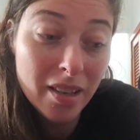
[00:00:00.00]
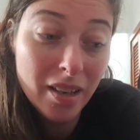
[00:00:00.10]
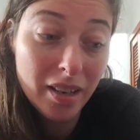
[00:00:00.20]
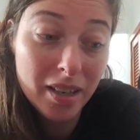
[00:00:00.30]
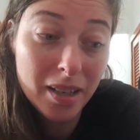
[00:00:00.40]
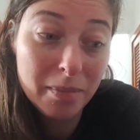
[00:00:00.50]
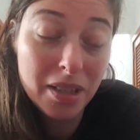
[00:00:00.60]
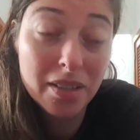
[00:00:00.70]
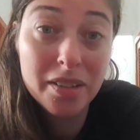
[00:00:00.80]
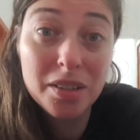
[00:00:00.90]

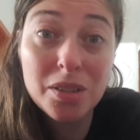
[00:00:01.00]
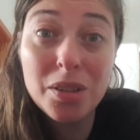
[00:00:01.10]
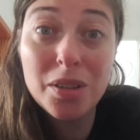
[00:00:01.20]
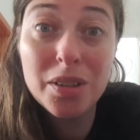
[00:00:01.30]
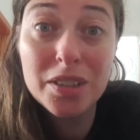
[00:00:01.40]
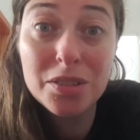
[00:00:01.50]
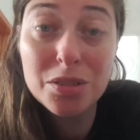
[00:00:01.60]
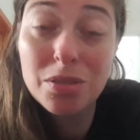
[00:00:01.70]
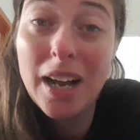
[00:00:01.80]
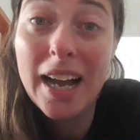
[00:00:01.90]
Another goal is to
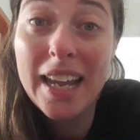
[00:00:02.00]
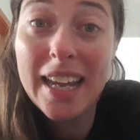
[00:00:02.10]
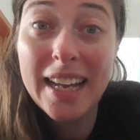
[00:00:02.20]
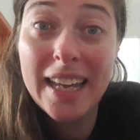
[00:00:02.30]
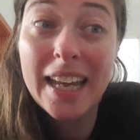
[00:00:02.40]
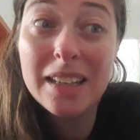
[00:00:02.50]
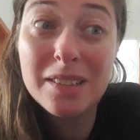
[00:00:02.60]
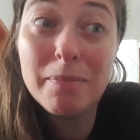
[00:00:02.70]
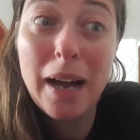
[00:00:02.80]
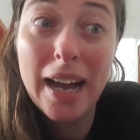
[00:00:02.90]
try and
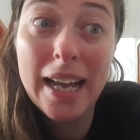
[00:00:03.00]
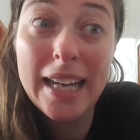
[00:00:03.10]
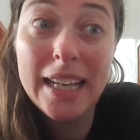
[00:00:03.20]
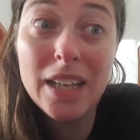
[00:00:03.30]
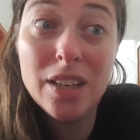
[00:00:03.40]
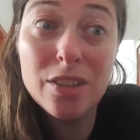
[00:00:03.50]
get my